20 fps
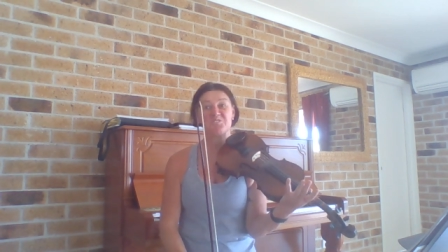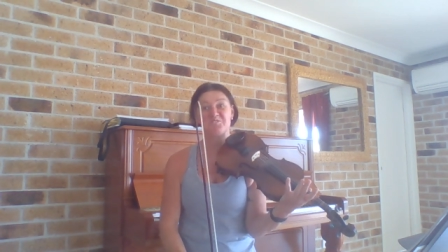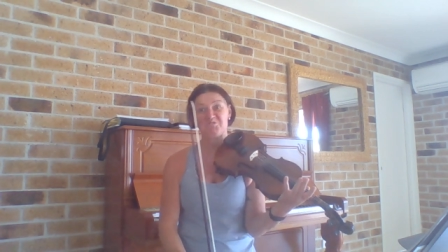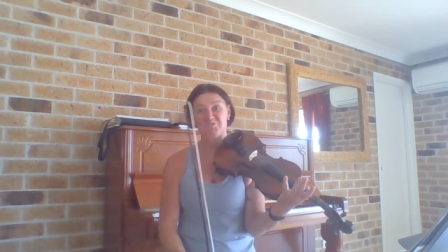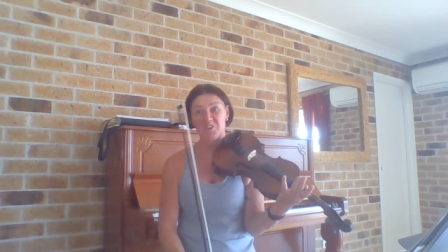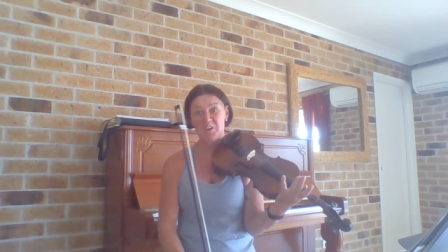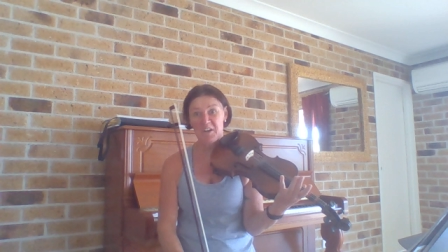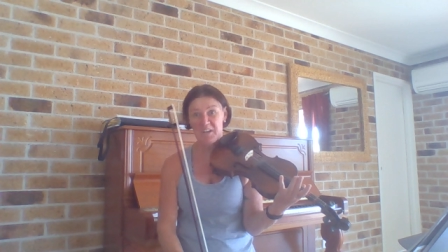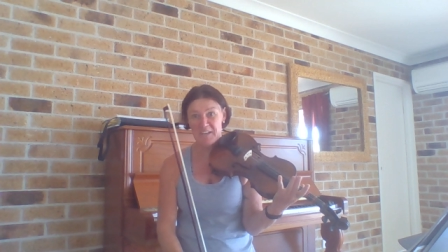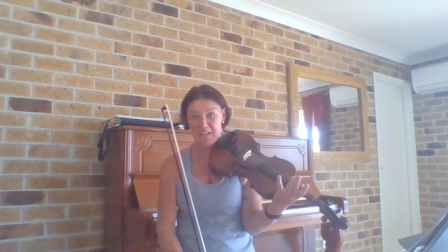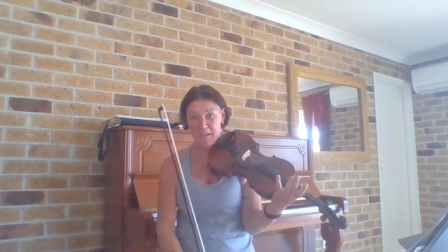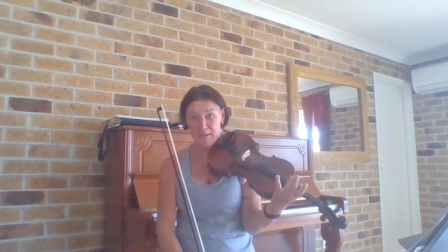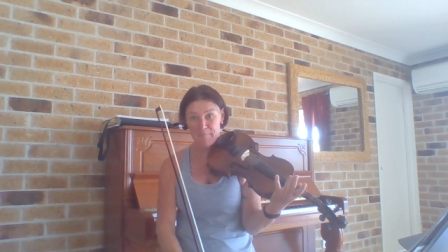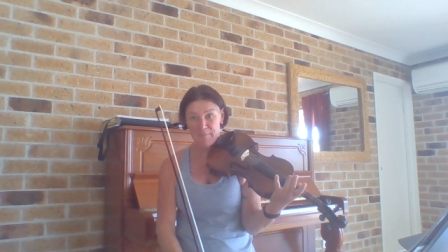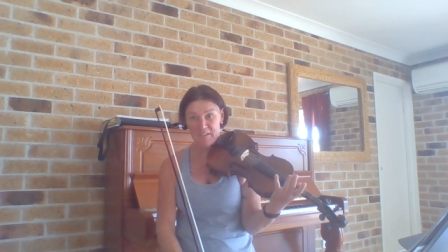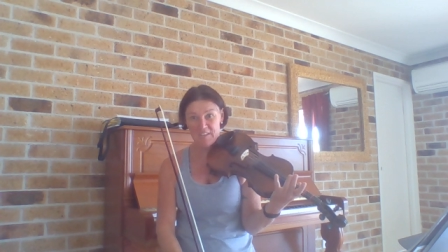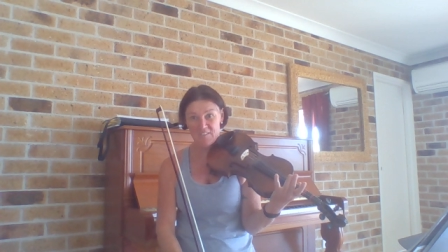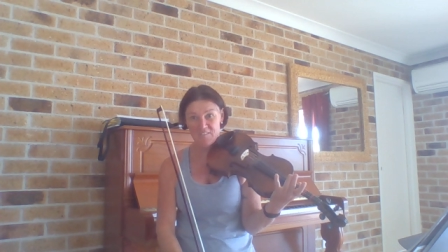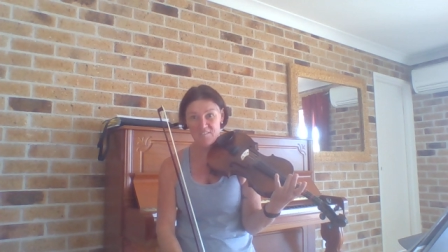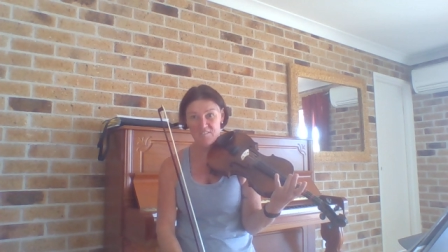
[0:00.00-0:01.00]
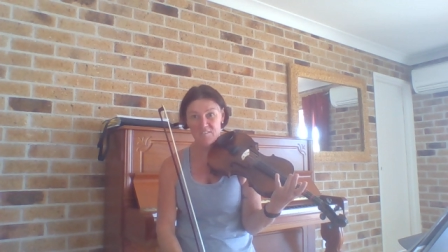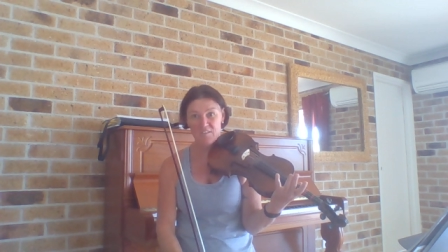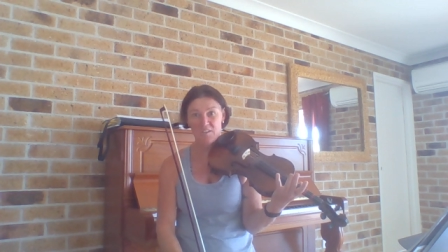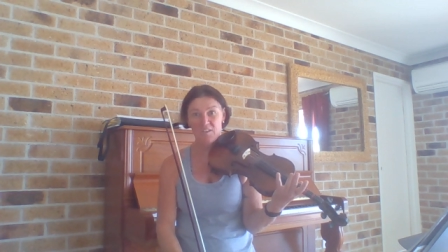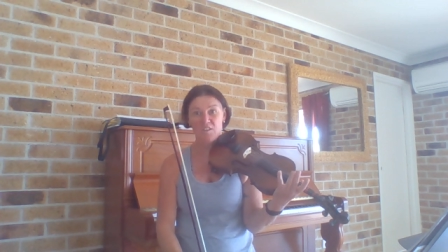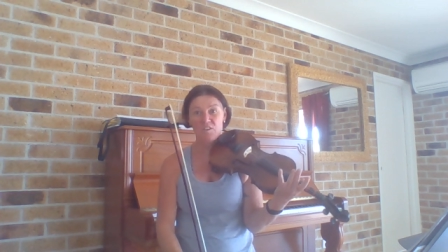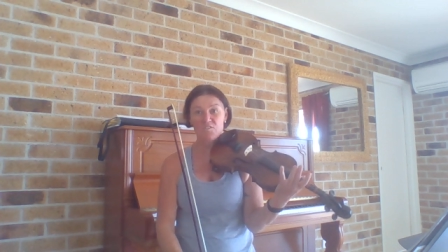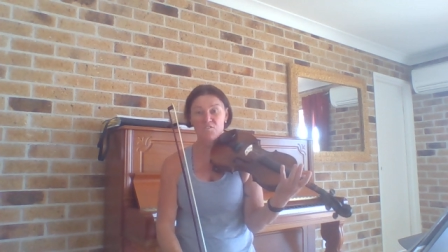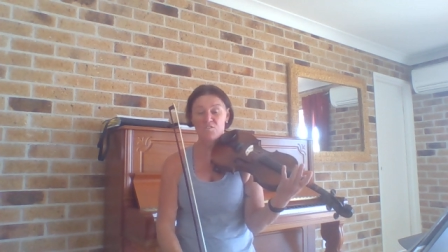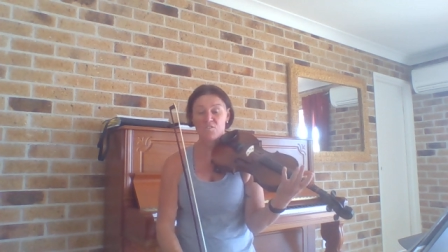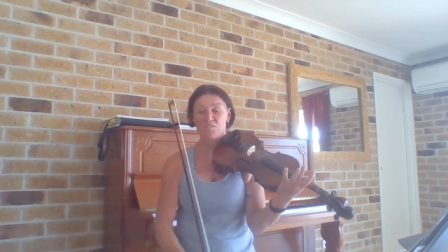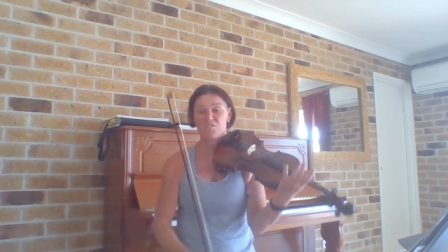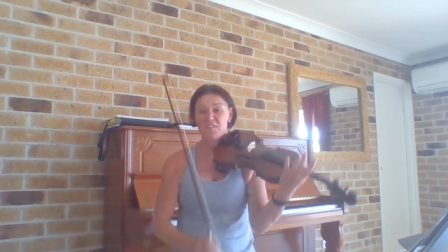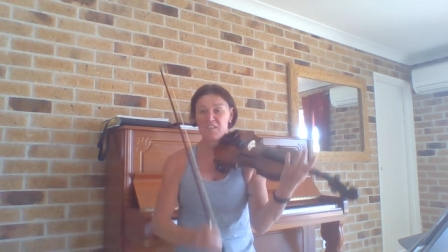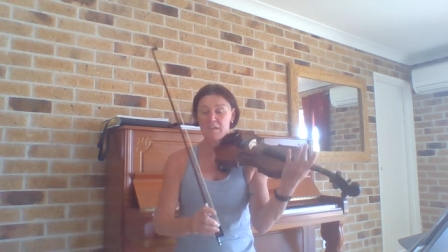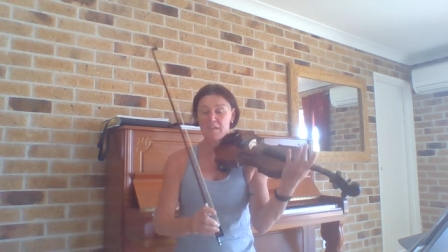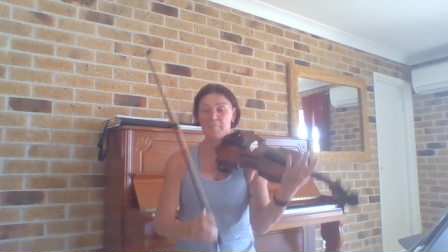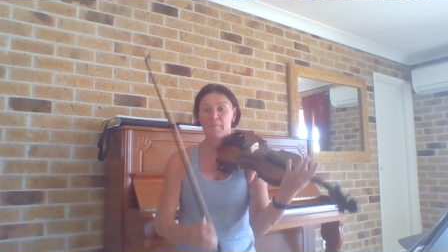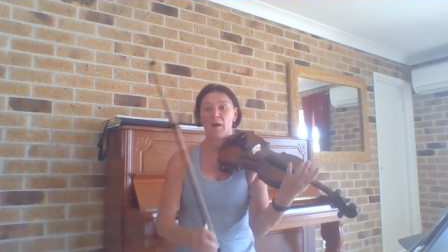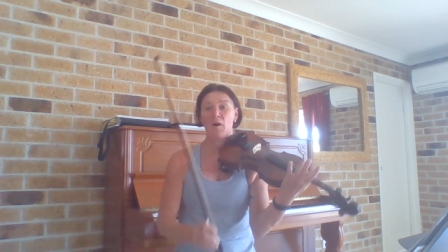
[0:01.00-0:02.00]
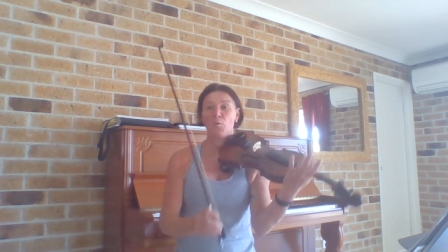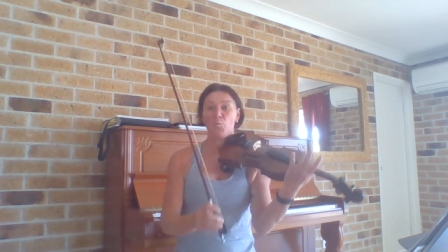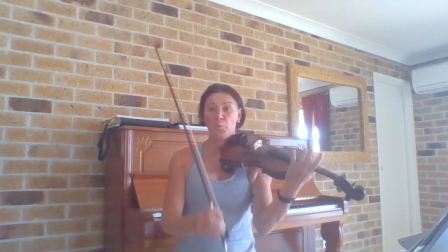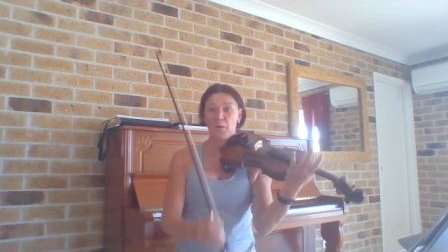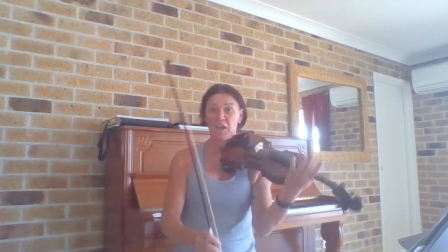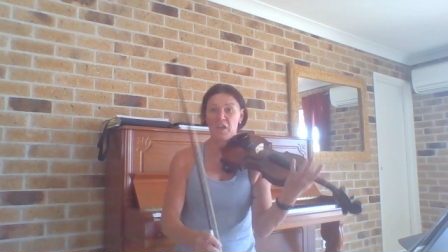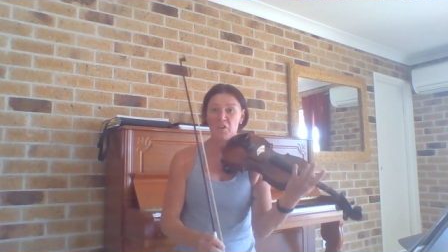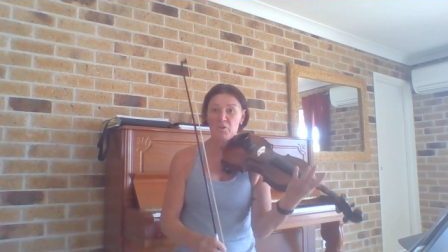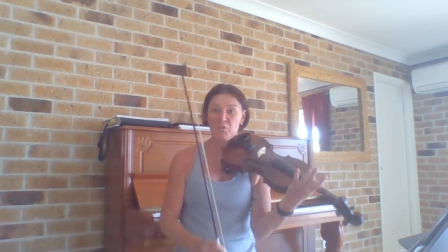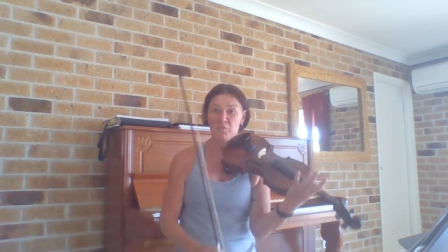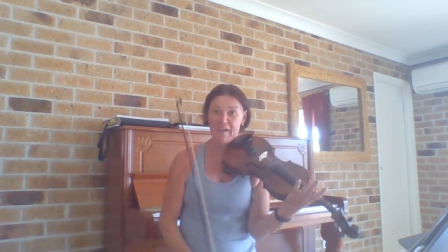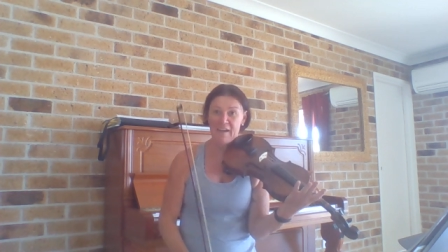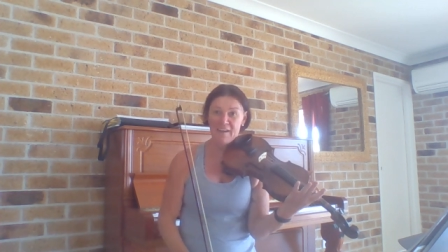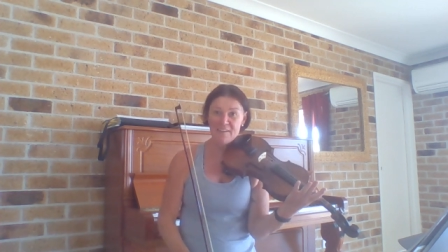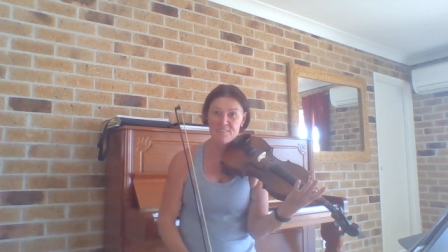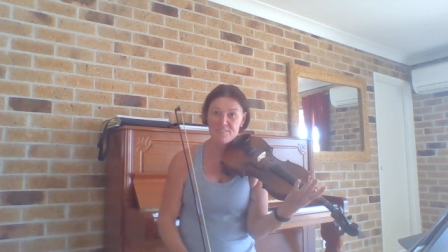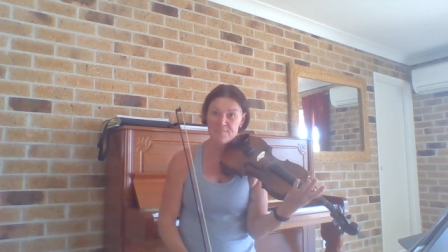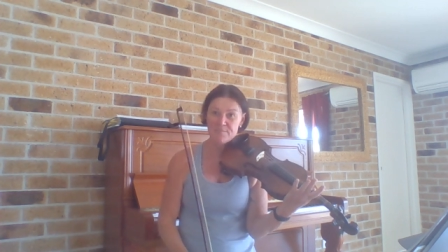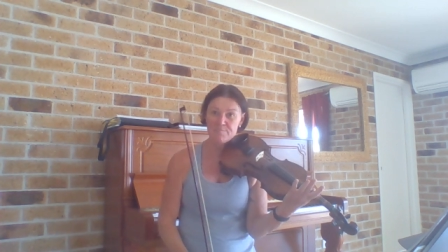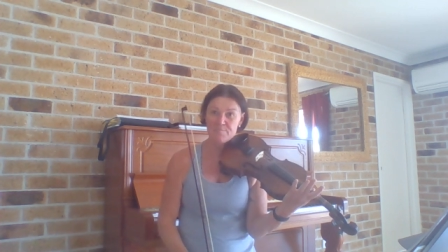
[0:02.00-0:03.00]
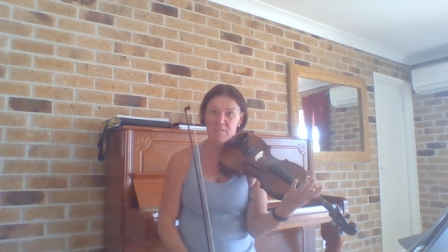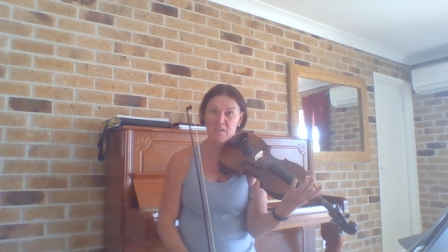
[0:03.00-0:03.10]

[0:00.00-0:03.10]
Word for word: and dynamics. So think about where you're at.